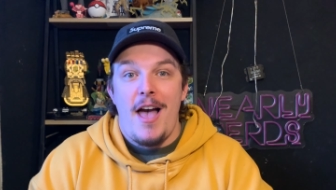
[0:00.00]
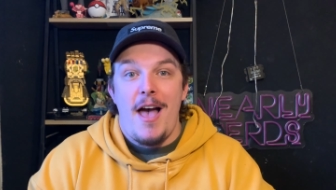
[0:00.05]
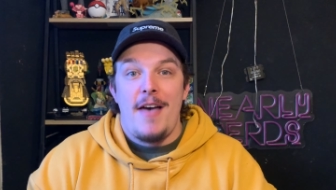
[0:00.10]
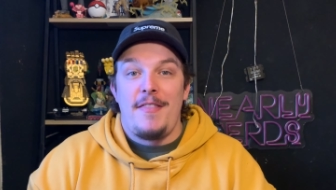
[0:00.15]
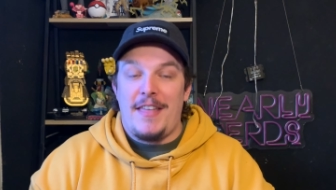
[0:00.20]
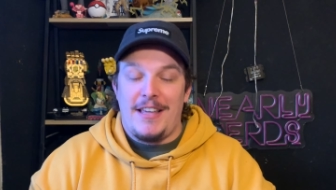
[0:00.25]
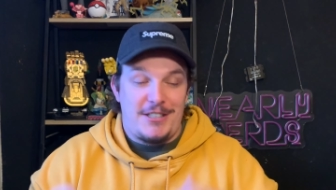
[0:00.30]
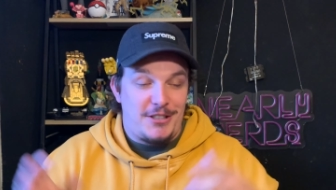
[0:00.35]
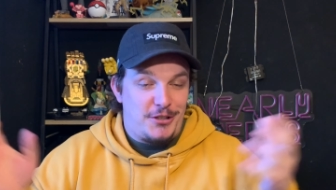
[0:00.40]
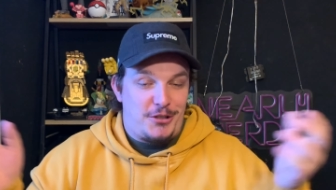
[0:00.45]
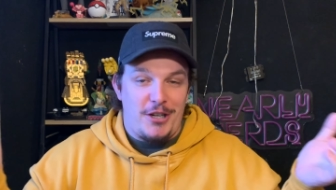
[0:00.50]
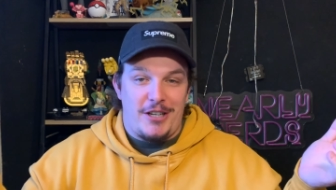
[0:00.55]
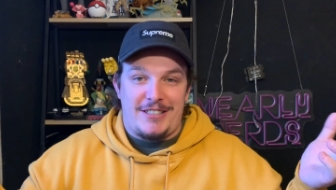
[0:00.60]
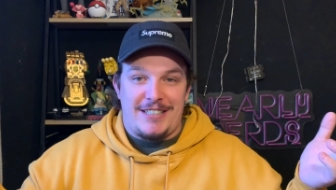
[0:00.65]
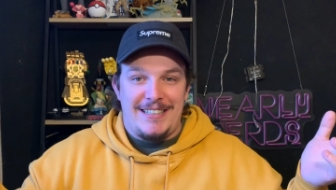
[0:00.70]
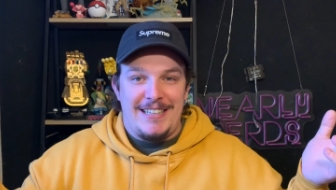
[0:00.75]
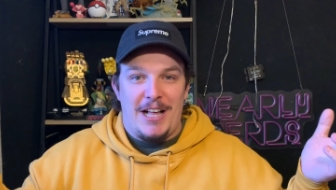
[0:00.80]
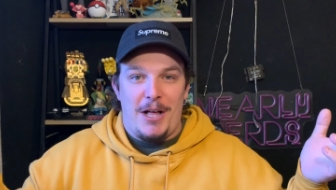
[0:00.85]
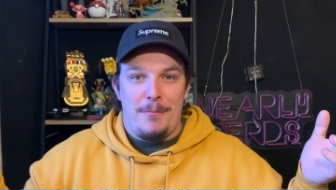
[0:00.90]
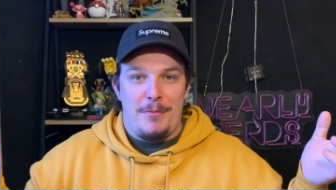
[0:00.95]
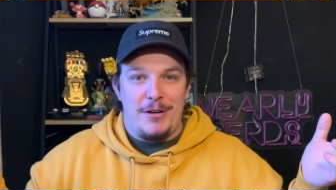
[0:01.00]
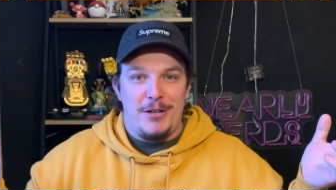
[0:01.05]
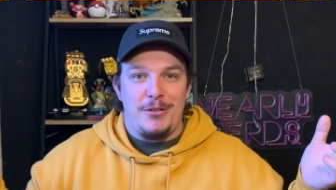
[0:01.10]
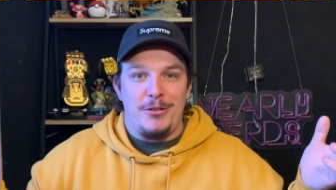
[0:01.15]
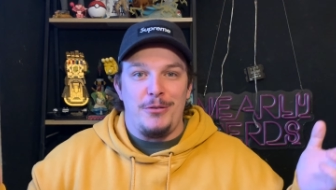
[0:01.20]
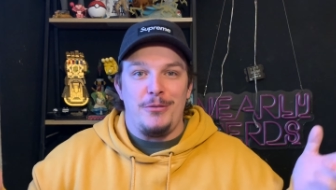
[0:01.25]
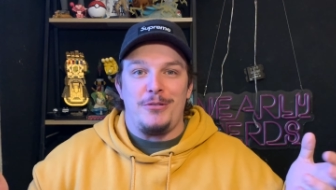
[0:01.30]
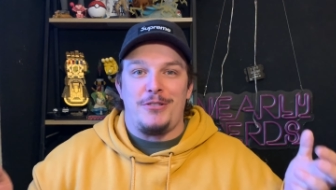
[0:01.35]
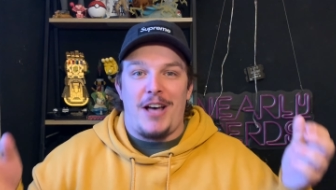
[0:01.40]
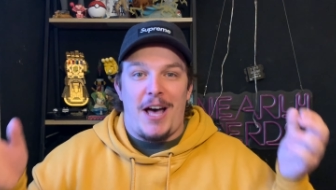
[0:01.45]
This is just a little bit of
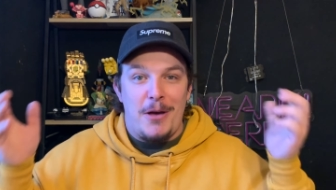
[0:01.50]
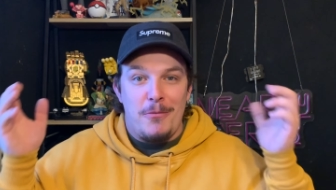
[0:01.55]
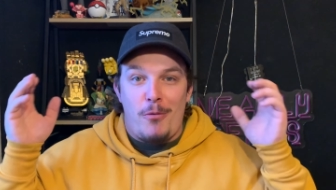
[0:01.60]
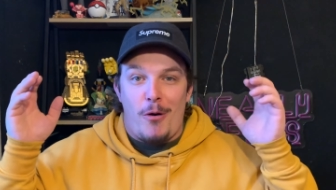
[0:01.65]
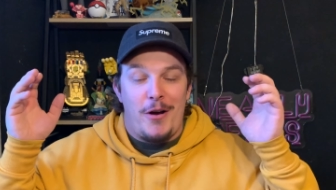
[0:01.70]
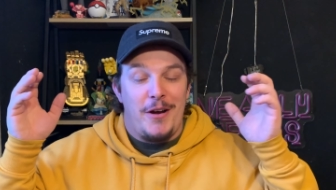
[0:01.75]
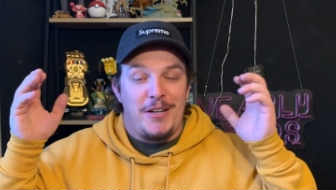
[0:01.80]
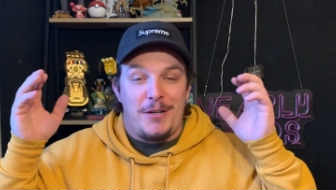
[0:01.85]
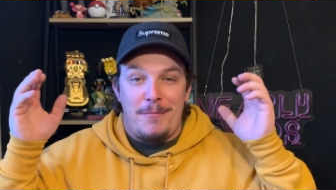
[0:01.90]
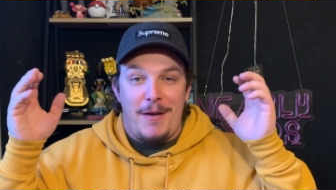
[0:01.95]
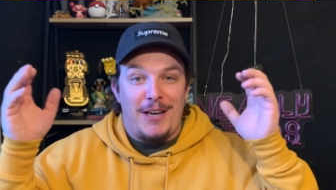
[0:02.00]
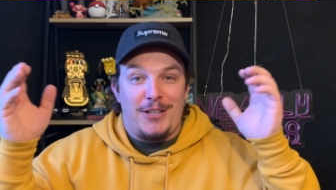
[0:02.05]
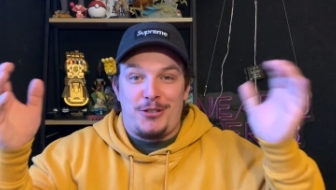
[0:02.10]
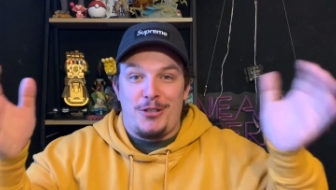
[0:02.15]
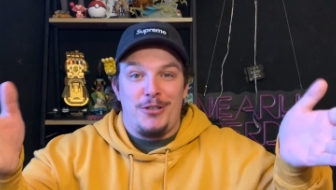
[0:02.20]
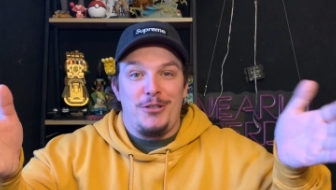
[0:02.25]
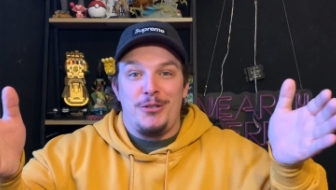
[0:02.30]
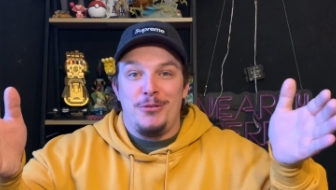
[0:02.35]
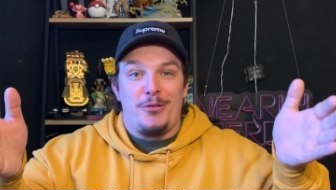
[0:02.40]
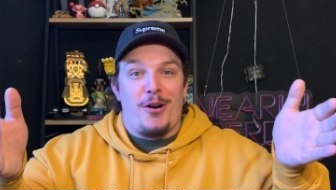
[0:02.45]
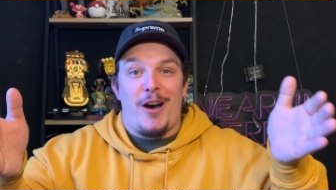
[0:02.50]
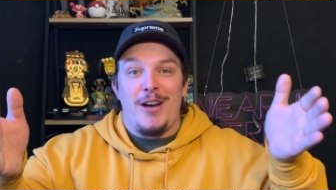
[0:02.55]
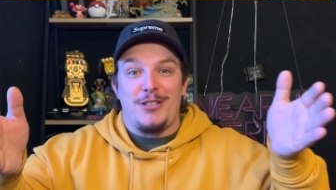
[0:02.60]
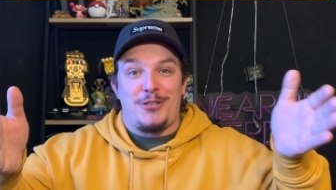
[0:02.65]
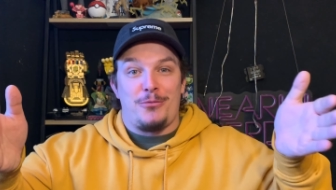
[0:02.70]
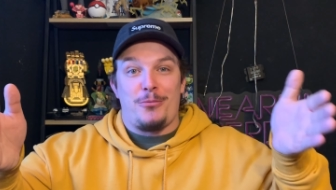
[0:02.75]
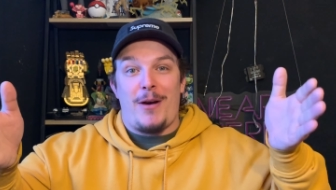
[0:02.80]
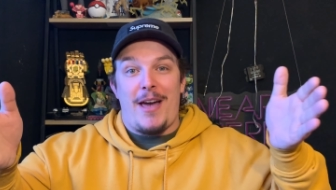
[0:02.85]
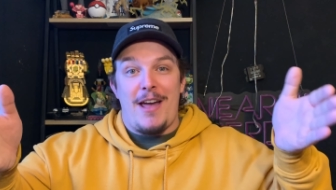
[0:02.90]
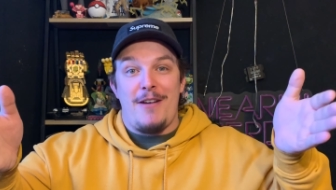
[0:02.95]
news that I wanted to make sure you guys
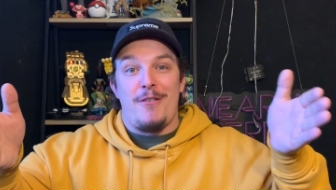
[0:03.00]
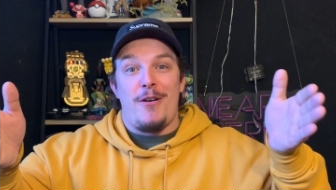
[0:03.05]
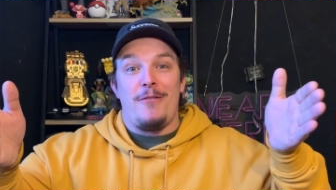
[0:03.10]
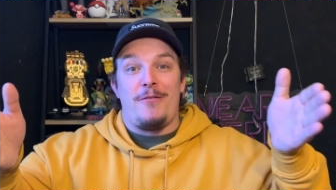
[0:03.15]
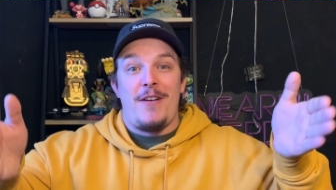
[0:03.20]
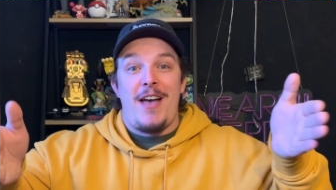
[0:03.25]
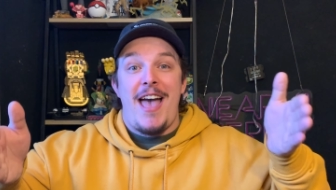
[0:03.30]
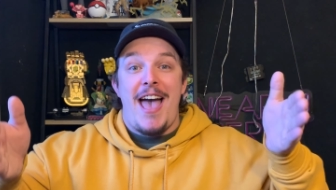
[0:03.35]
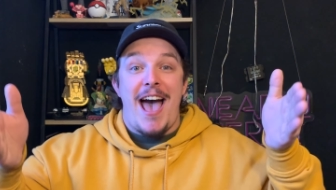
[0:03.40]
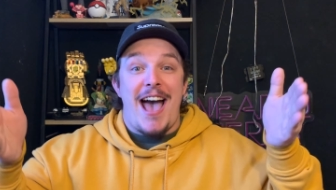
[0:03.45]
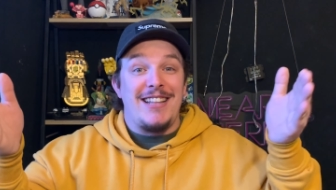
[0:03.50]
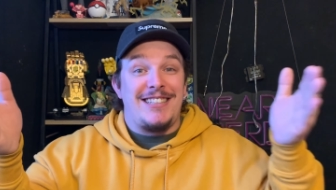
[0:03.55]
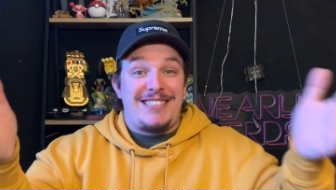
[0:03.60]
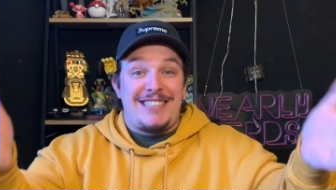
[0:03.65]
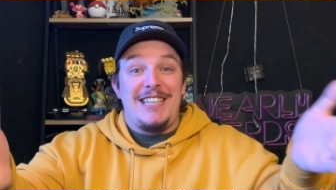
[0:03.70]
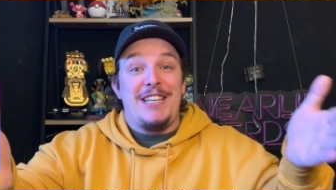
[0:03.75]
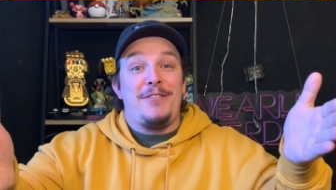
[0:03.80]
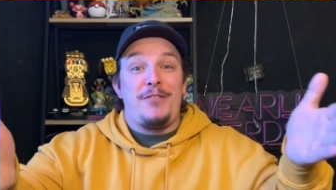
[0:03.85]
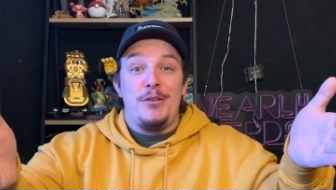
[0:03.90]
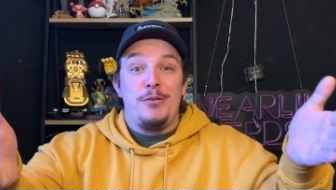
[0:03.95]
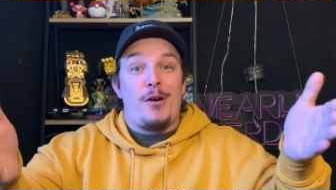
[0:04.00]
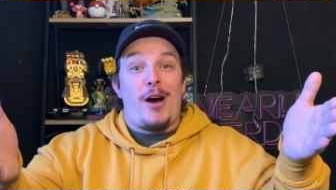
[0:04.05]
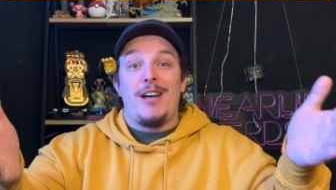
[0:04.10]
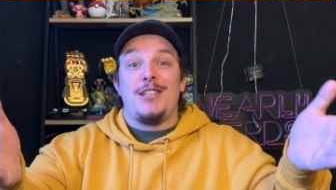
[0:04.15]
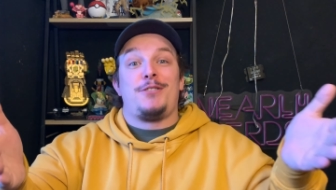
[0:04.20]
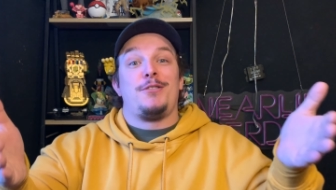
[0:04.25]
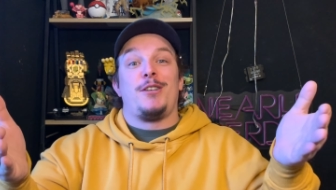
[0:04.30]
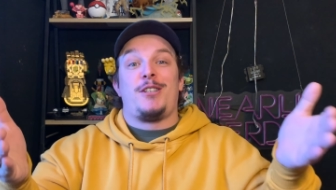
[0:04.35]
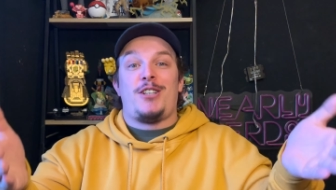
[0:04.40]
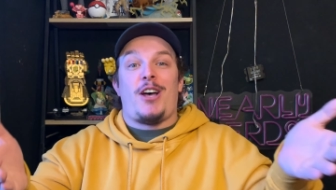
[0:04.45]
are aware of and see if you
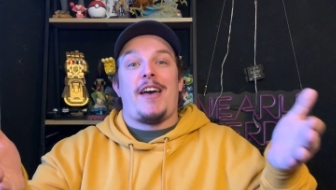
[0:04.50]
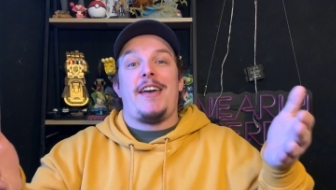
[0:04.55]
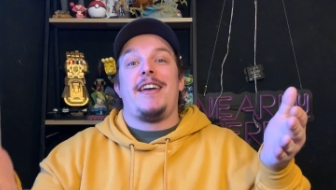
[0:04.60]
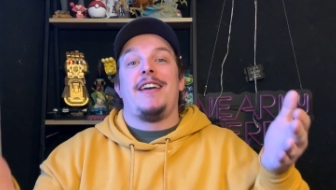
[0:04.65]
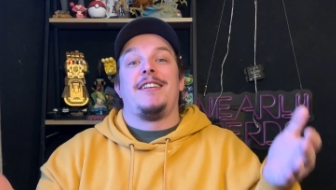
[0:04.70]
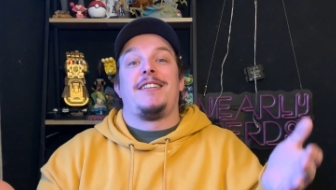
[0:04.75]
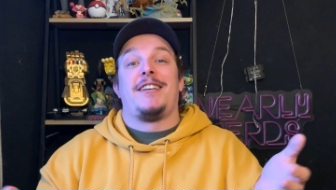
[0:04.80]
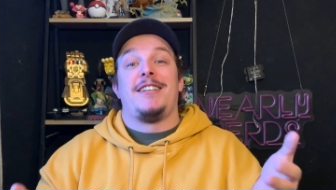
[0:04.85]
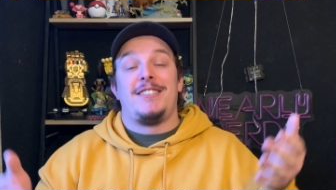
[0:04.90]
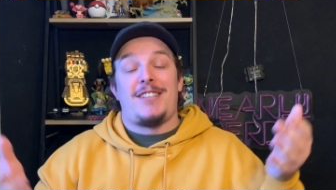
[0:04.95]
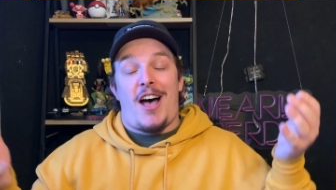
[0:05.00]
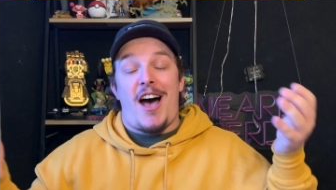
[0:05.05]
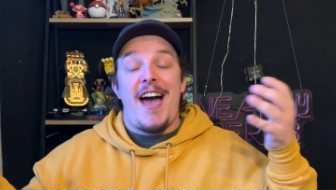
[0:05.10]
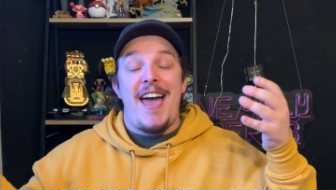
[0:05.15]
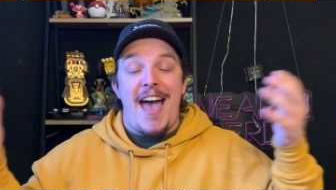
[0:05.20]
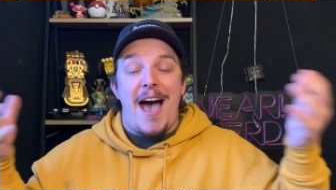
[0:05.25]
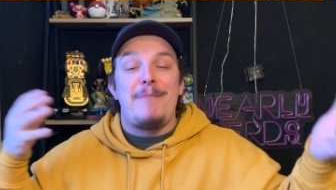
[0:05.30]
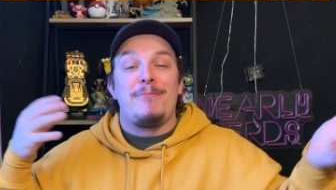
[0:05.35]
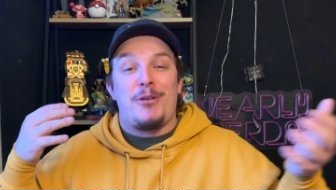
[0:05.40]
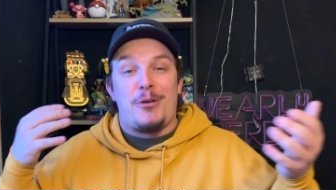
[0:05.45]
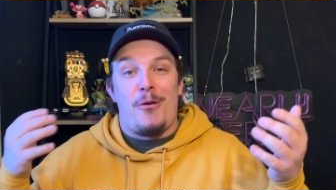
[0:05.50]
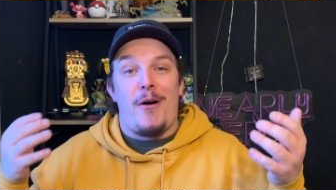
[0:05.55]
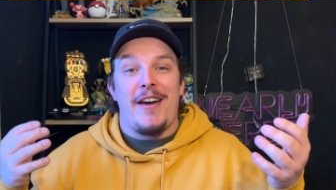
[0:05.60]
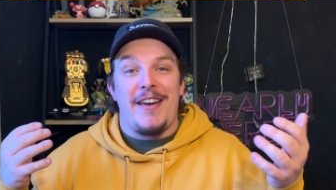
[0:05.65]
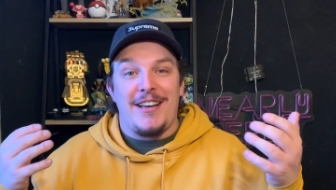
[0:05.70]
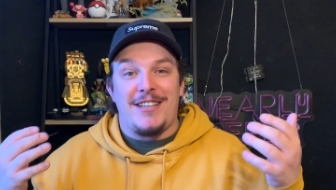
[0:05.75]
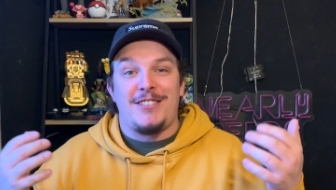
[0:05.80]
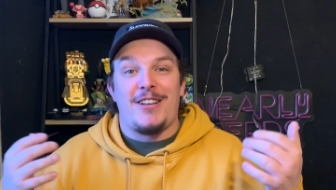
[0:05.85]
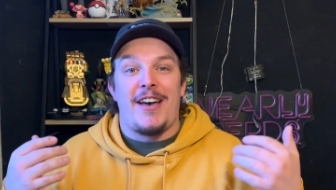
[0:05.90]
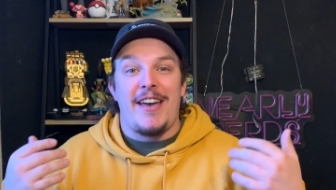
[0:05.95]
guys are excited because I am quite
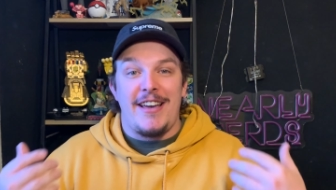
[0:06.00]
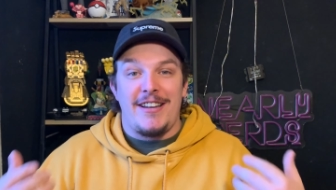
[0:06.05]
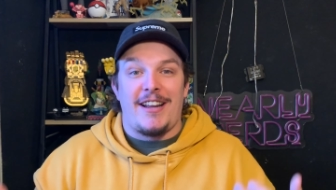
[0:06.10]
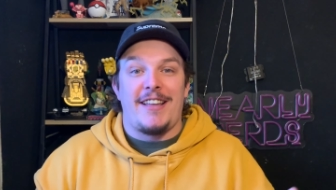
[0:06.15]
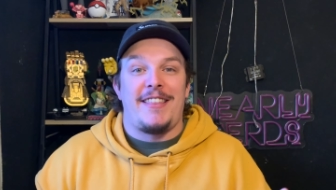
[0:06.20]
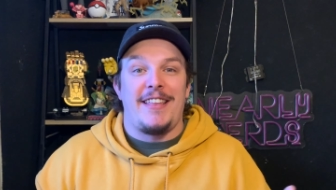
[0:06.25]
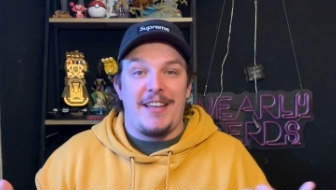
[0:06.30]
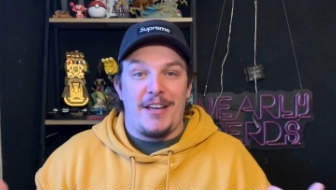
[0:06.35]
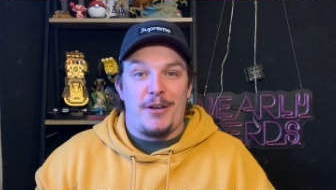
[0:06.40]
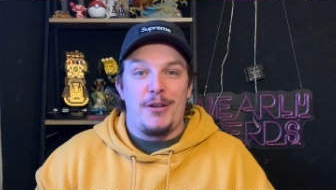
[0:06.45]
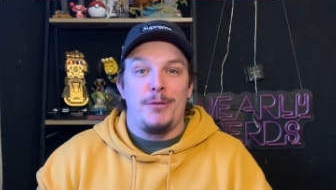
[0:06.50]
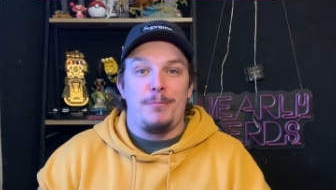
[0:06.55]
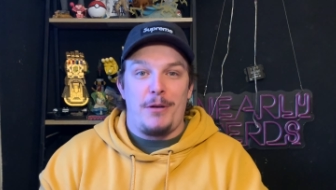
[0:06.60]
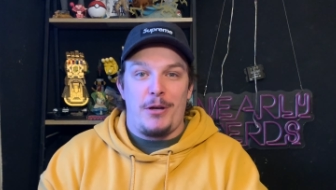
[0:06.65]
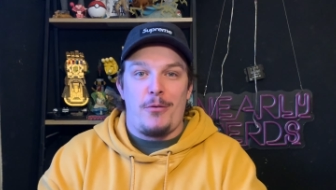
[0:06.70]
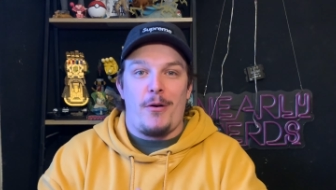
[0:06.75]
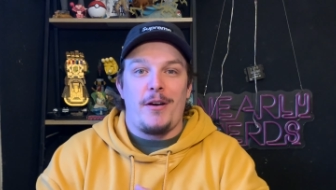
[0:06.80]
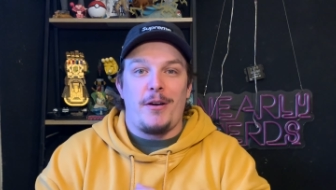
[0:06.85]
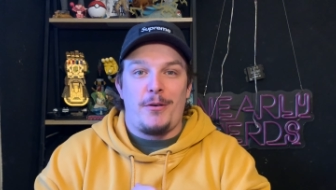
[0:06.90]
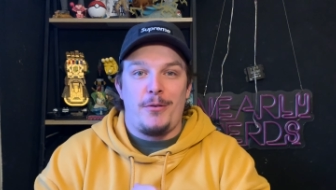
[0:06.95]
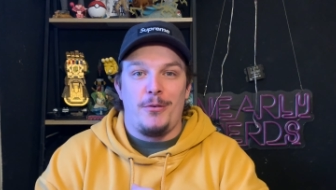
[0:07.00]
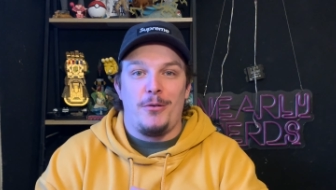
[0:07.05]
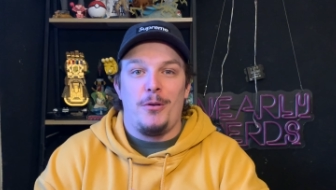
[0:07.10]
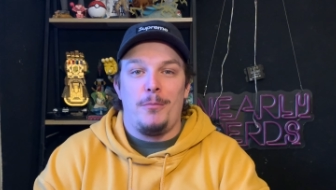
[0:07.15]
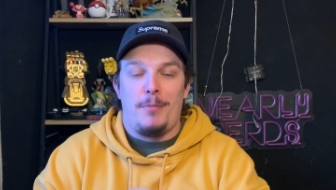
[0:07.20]
excited. I think it could be quite cool.